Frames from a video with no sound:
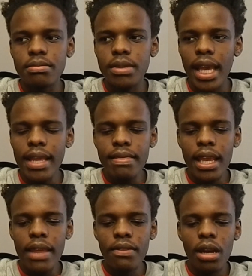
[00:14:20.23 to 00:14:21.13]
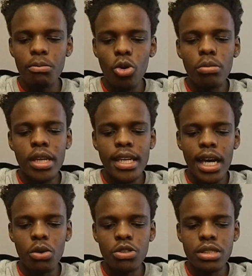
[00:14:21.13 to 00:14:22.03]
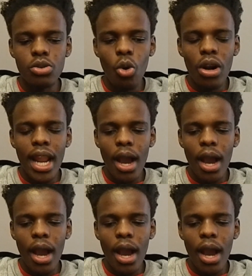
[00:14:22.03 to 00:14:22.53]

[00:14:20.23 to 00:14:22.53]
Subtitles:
in that moment I was all